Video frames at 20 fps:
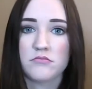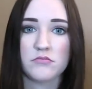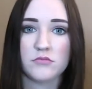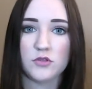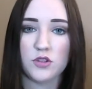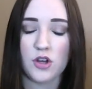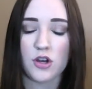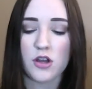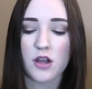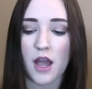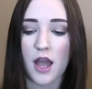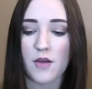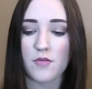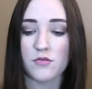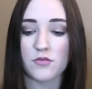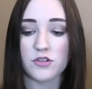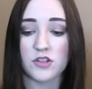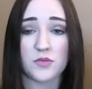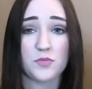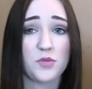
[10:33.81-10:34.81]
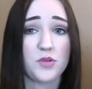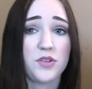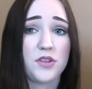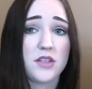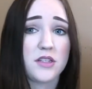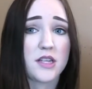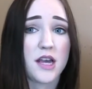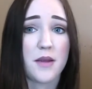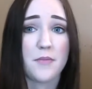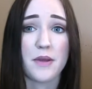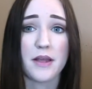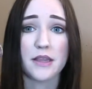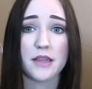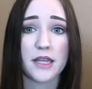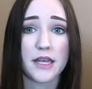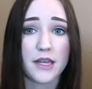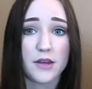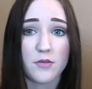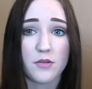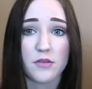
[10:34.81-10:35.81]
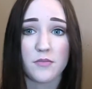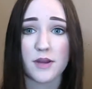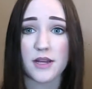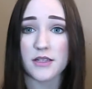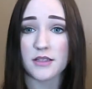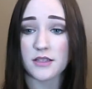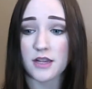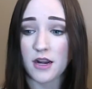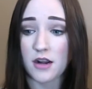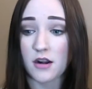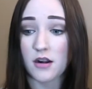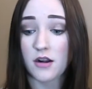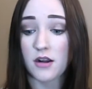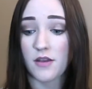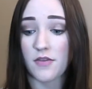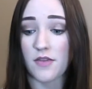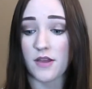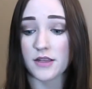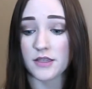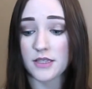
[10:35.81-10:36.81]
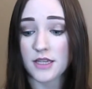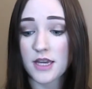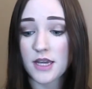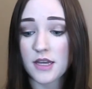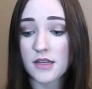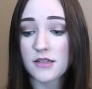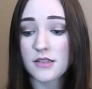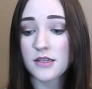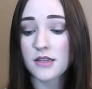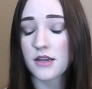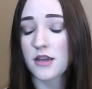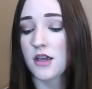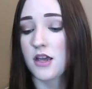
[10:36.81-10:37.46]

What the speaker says: look, I will just put this on my lid with mascara and that's it.